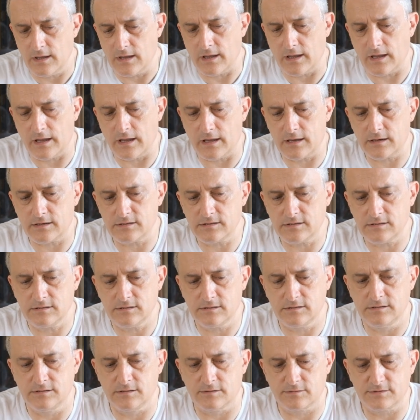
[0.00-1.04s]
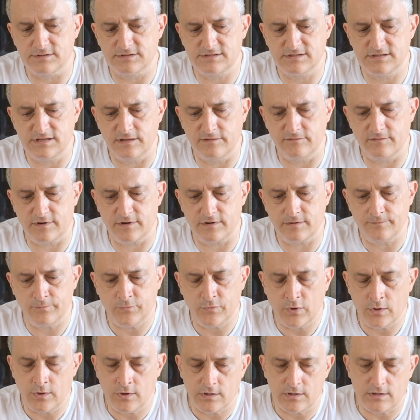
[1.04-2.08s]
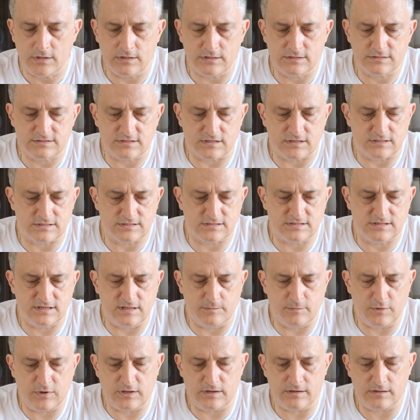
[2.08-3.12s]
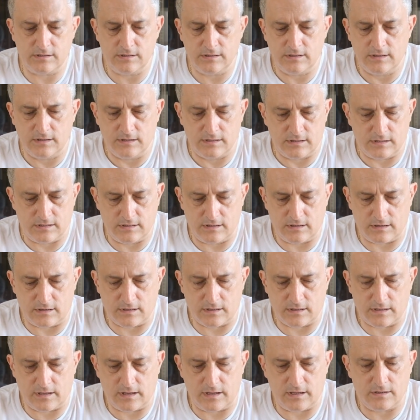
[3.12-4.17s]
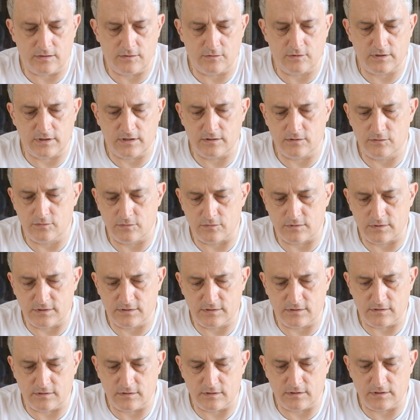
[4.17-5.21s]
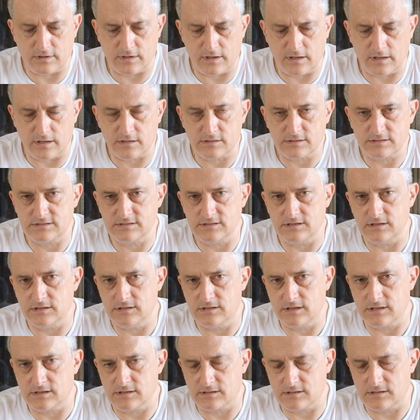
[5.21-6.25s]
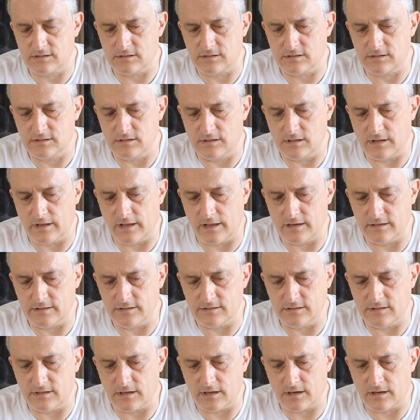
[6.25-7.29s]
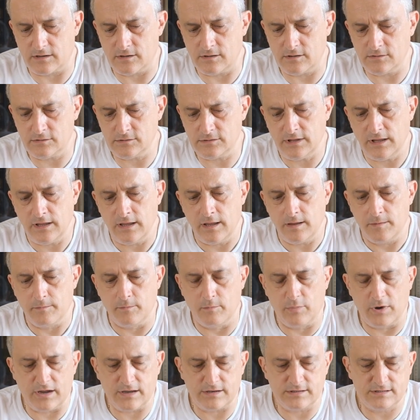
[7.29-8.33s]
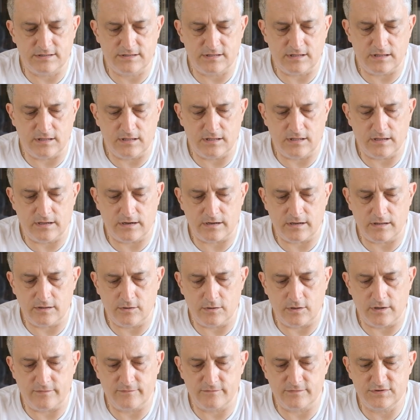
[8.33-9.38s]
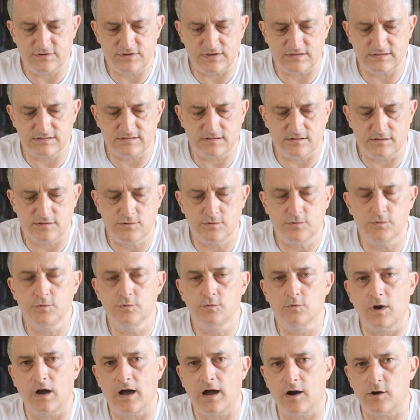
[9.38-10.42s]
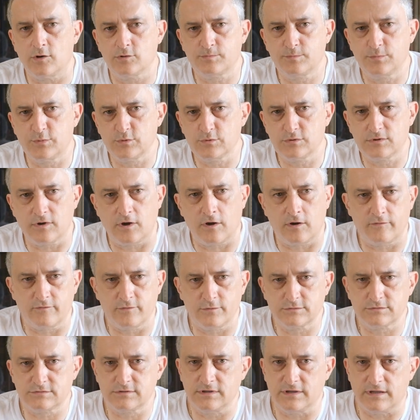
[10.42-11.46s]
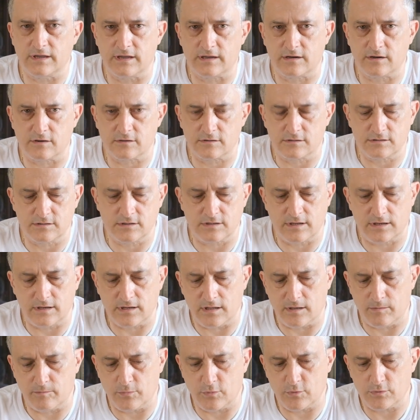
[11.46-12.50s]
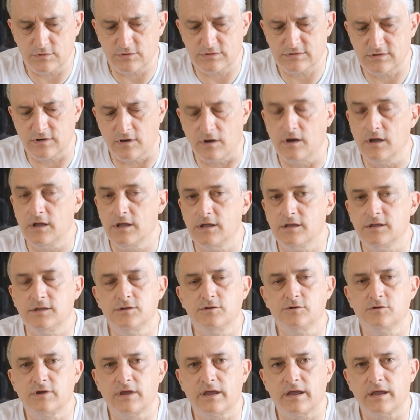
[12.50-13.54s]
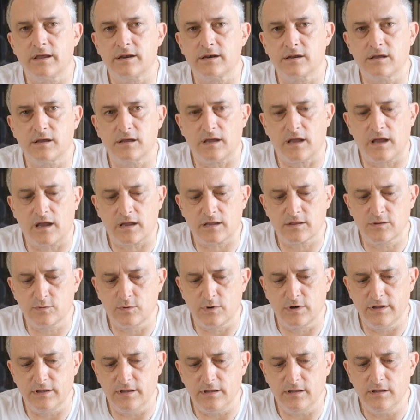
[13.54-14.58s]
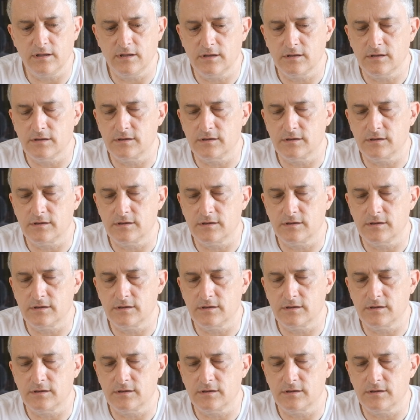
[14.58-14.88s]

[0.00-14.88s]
And the receiver is similar. Here again you can turn it on and see that the LED are on, but here you have just two output obviously and not an input, so you can actually